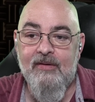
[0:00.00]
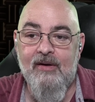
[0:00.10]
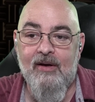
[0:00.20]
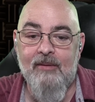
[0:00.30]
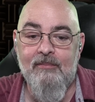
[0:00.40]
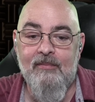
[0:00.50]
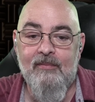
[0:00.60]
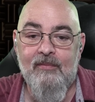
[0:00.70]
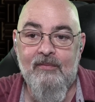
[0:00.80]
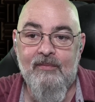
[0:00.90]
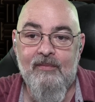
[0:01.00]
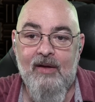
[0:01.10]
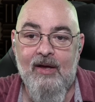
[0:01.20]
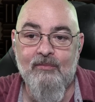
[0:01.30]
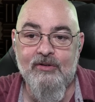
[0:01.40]
And
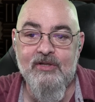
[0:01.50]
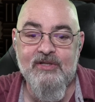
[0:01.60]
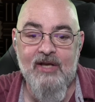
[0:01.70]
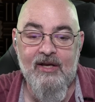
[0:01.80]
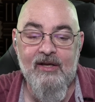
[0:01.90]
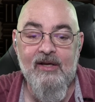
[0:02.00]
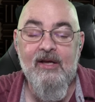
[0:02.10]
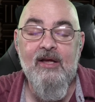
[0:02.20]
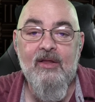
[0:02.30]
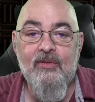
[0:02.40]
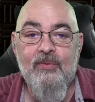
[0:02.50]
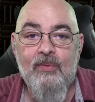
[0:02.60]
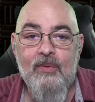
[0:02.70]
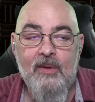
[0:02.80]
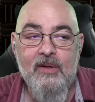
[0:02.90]
we'll just say
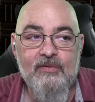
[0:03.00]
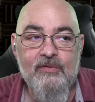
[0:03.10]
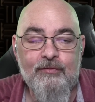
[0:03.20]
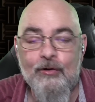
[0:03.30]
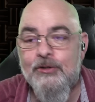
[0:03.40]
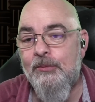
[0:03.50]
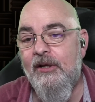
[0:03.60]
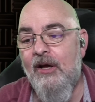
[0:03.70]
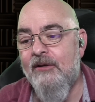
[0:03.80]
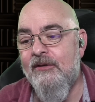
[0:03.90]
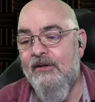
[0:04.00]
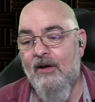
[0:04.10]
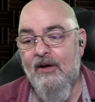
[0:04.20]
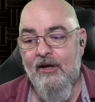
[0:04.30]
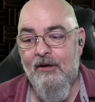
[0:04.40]
it's virtually
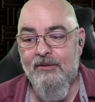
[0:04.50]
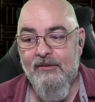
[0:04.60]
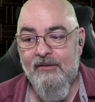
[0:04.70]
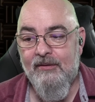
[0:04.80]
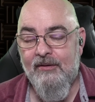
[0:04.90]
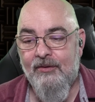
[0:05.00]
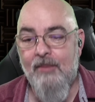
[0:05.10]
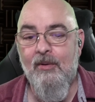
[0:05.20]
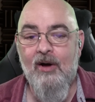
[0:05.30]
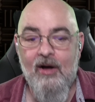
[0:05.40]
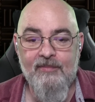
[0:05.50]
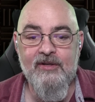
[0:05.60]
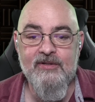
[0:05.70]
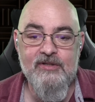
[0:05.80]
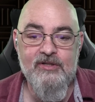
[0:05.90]
undeniable that Muhammad
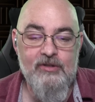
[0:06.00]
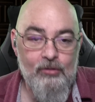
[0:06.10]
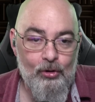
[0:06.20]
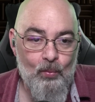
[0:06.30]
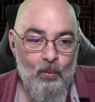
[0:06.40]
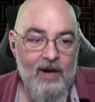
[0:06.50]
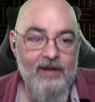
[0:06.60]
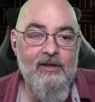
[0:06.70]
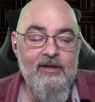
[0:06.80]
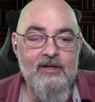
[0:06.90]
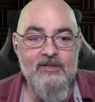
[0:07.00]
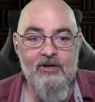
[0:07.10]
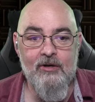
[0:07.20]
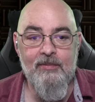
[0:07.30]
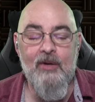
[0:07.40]
is widely
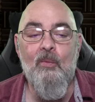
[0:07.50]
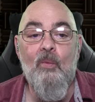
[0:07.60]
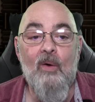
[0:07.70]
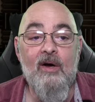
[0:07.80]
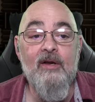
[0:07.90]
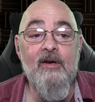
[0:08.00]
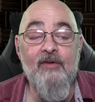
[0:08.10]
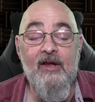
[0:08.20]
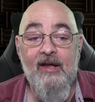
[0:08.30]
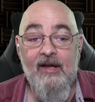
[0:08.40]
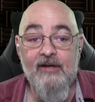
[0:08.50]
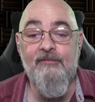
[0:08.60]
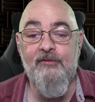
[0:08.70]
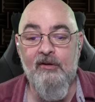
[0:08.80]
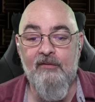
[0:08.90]
considered to be one of a
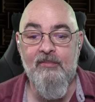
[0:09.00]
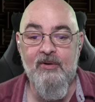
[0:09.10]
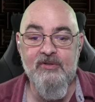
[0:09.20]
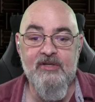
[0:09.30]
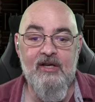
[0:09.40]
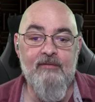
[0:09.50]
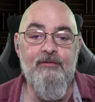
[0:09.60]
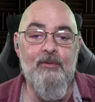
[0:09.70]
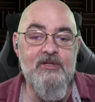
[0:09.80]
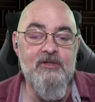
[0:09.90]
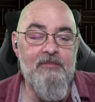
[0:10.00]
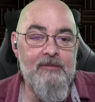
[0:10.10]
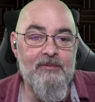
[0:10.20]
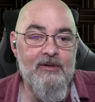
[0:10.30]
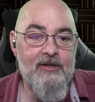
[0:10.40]
handful of the most influential
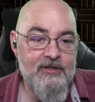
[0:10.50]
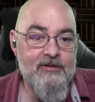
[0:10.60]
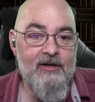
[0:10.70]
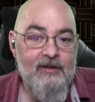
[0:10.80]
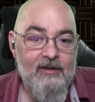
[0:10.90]
people in history.